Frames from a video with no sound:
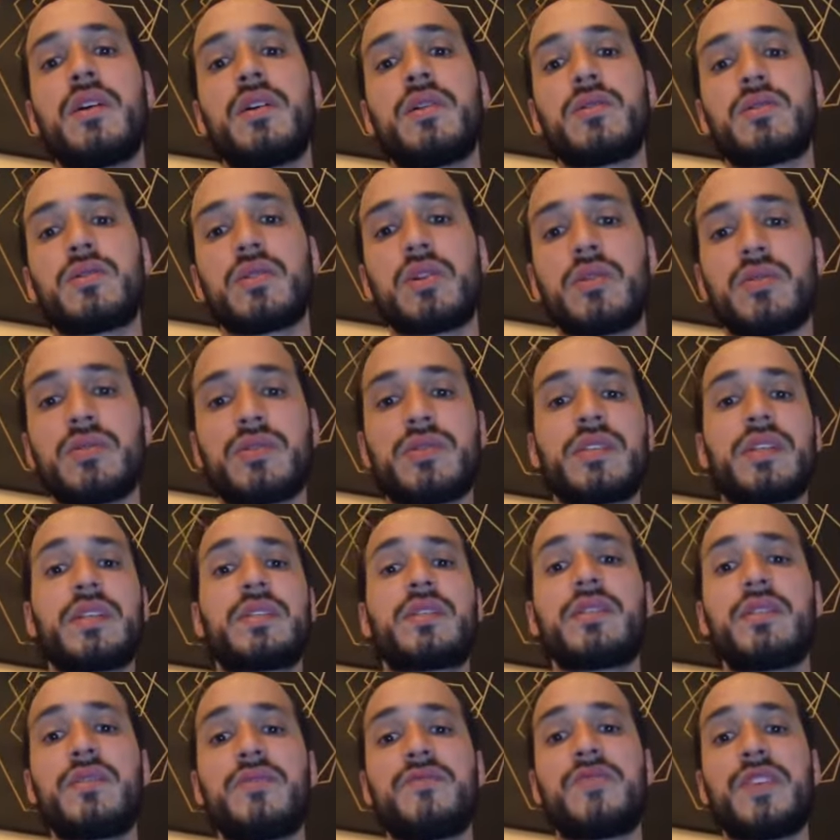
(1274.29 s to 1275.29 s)
So
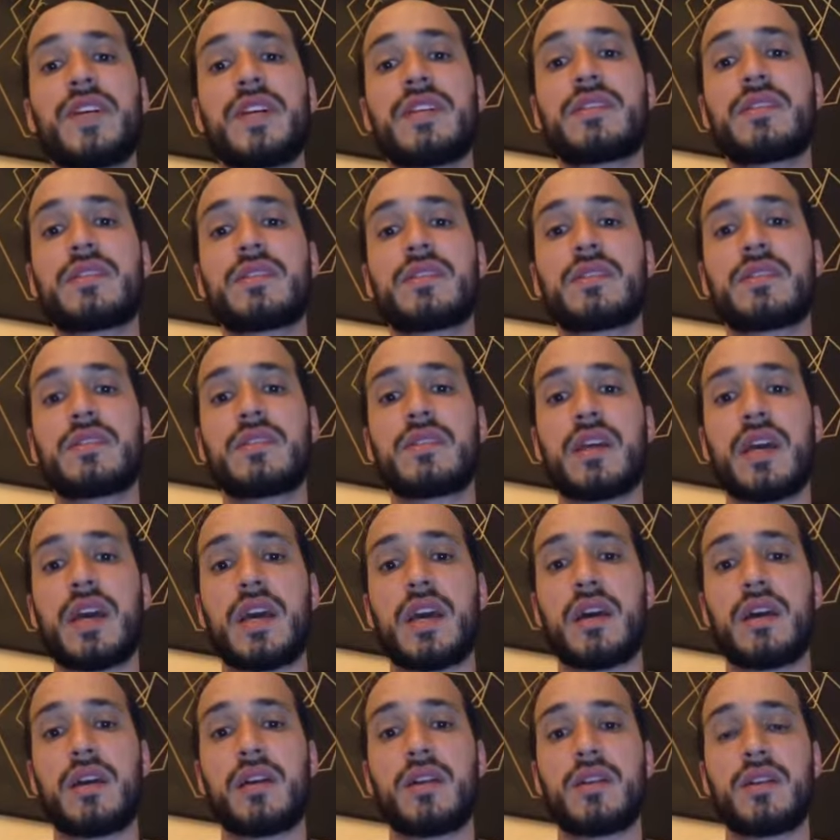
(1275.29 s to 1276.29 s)
stick to the phases,
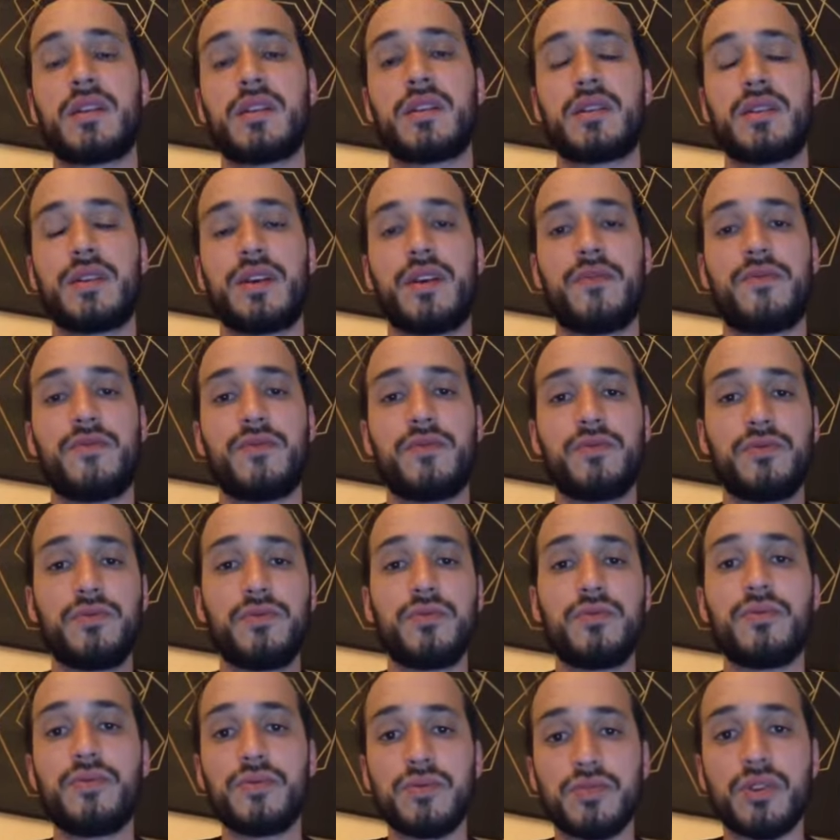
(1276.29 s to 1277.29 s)
and if you
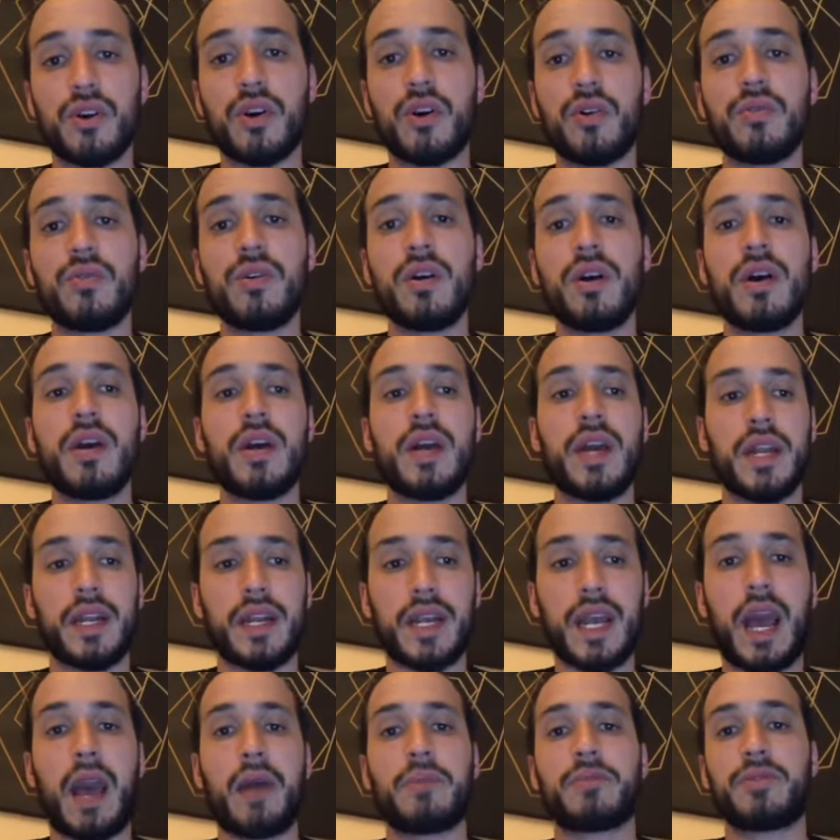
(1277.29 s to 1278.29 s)
do so and
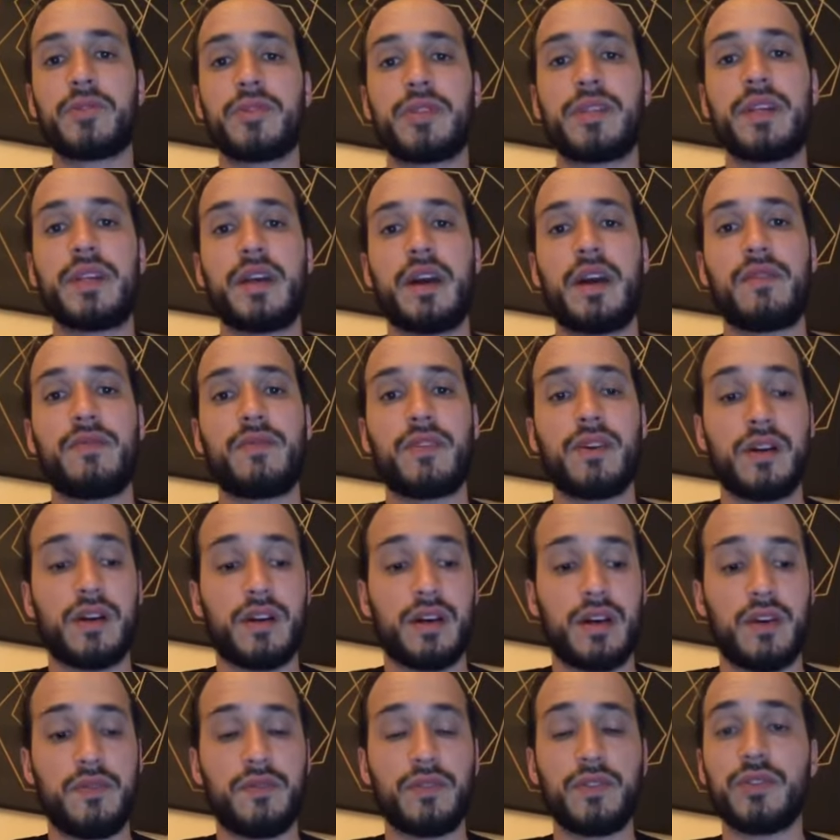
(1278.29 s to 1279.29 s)
capture the
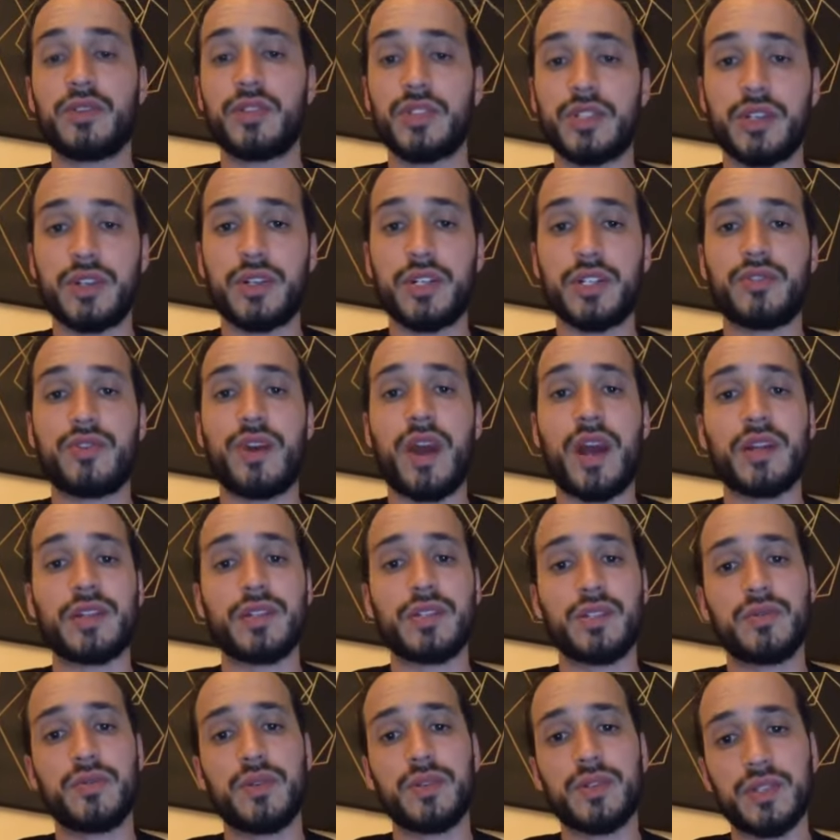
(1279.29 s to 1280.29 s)
evolutionary
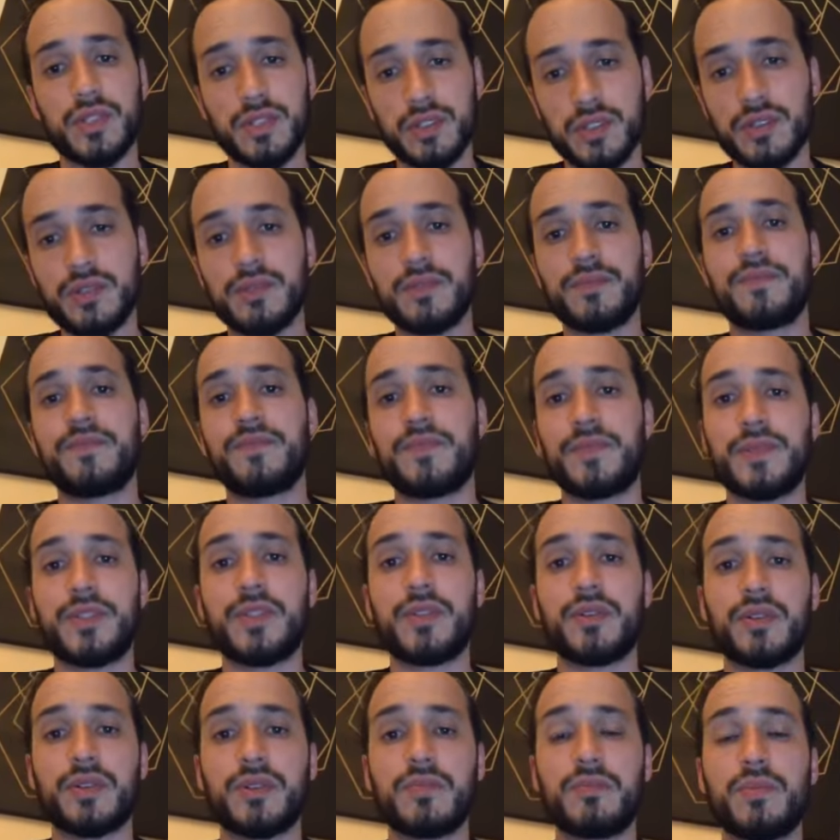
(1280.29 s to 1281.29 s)
attraction switches,
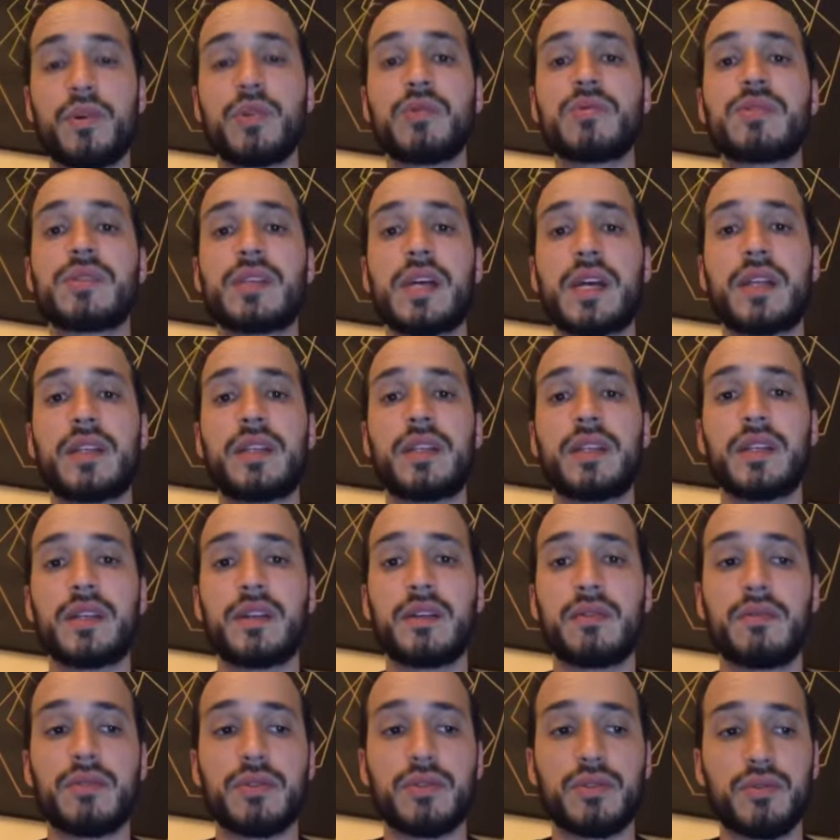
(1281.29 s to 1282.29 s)
you're most likely
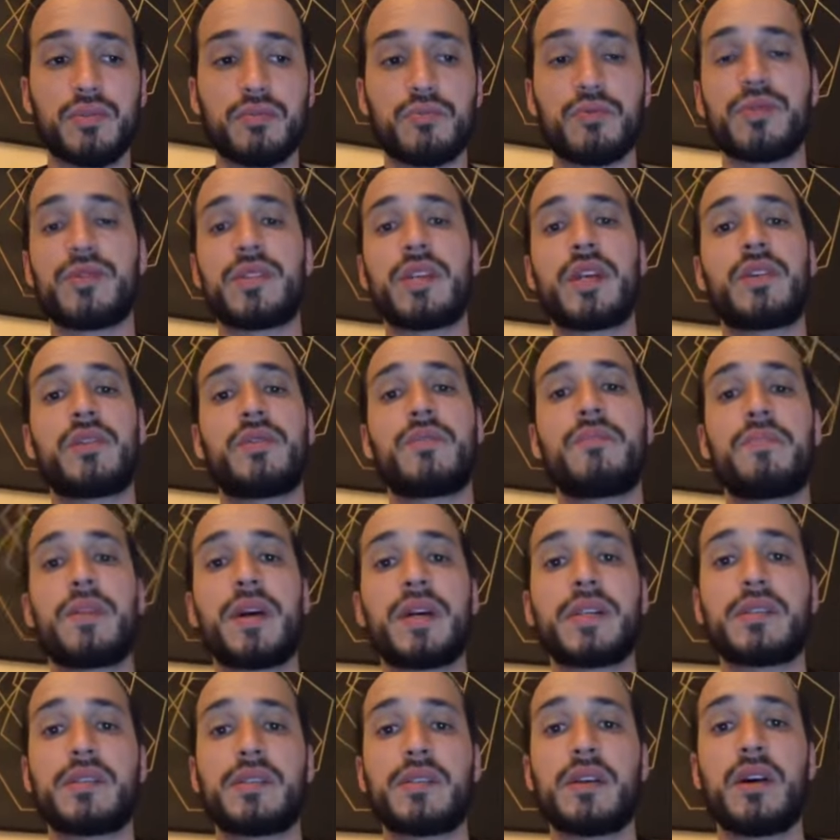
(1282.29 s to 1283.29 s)
going to present your
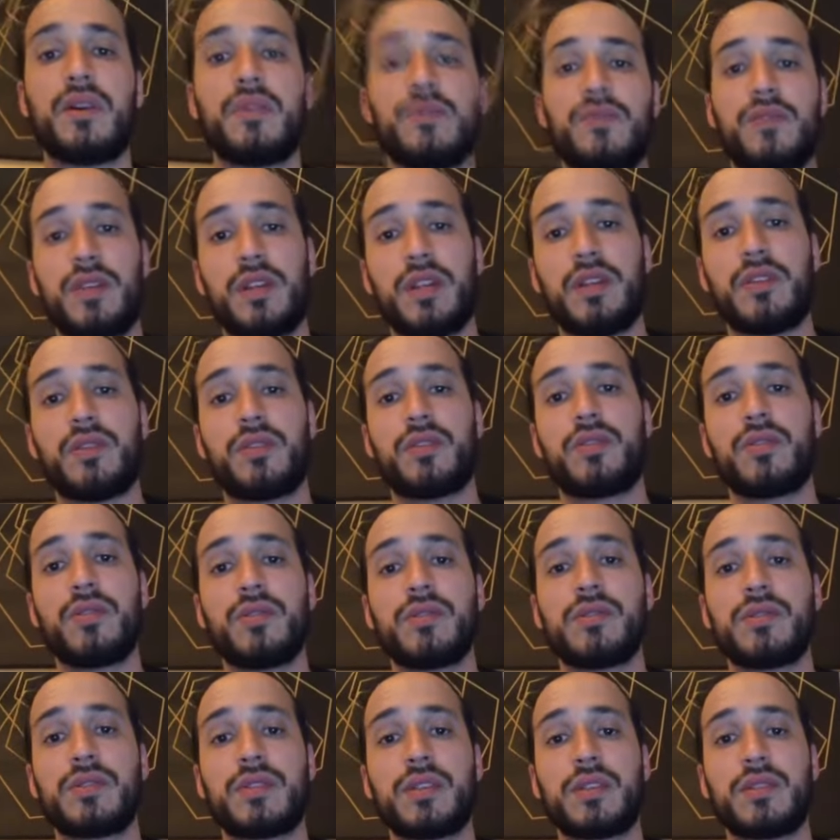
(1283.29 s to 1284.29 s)
best self, and then the
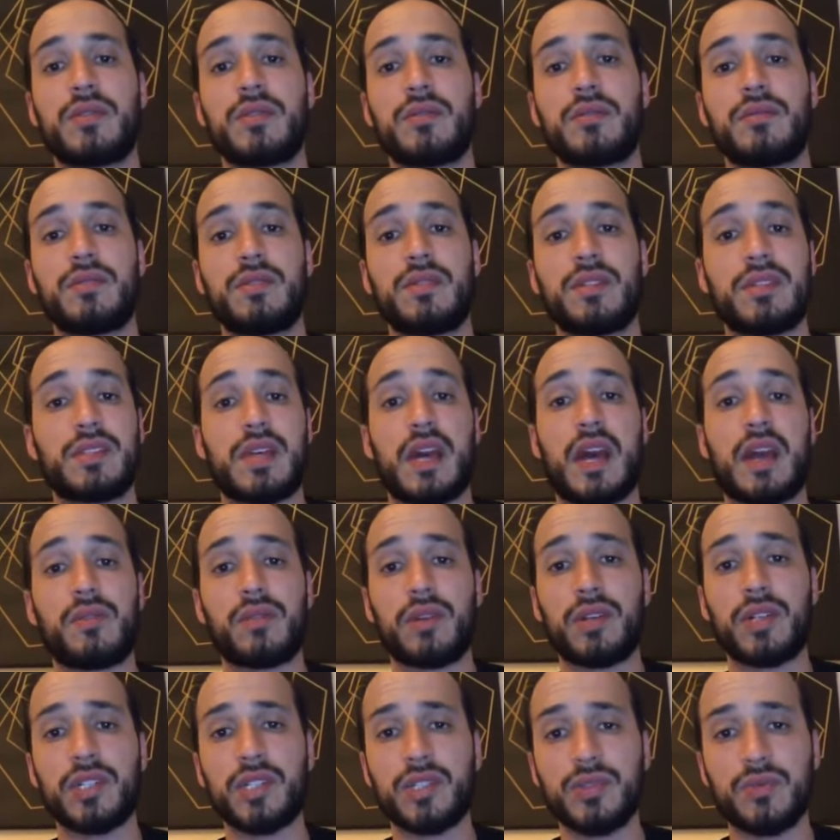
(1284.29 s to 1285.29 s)
girl's gonna decide
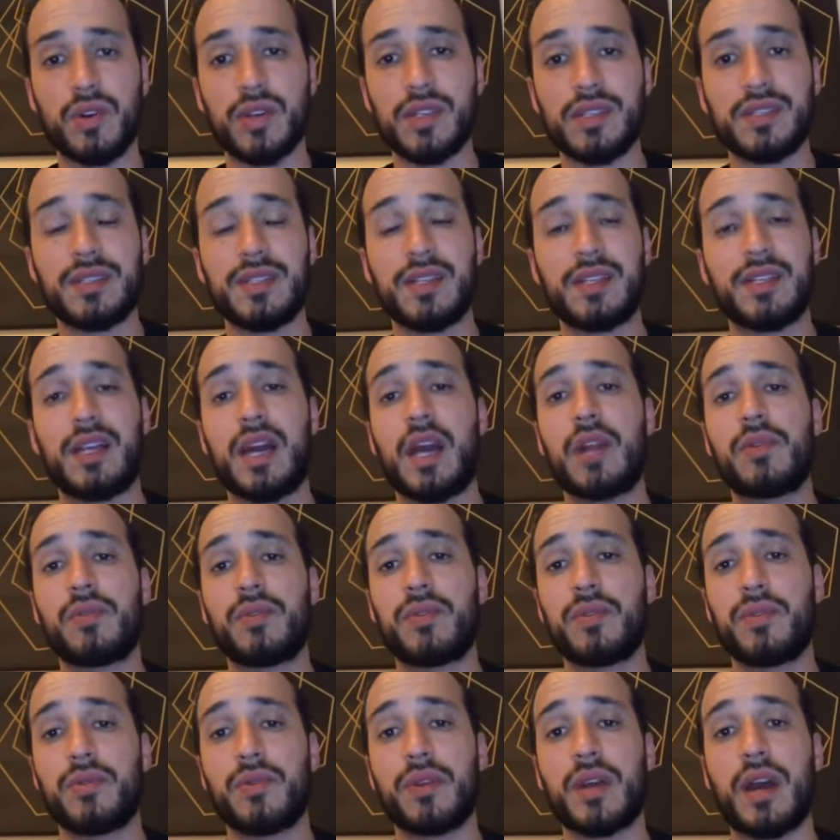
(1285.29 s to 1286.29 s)
whether she wants to align
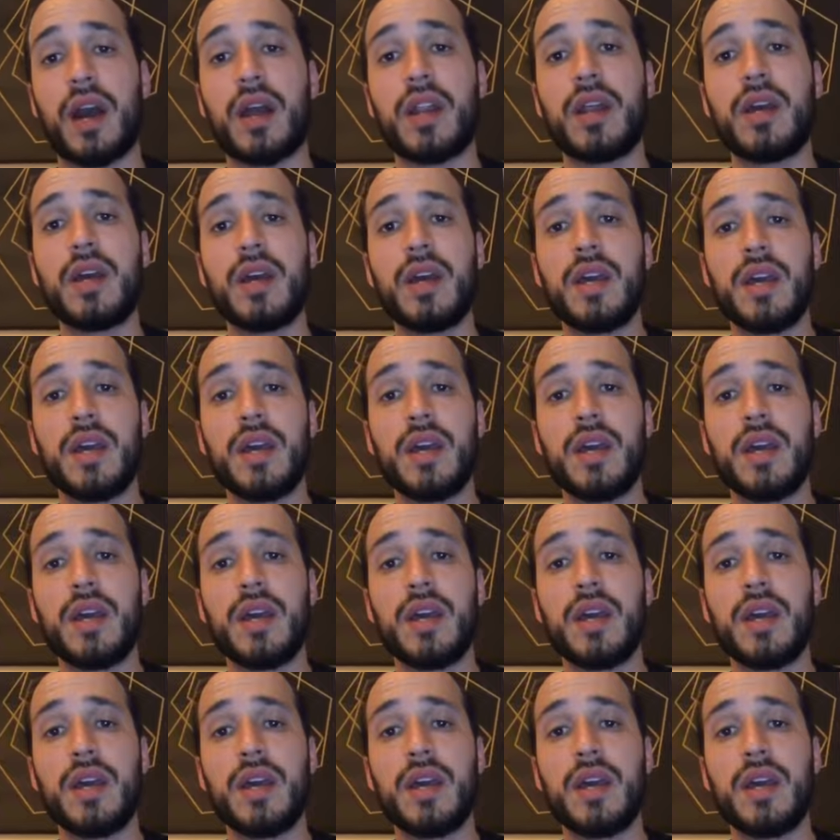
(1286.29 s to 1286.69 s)
with you or not.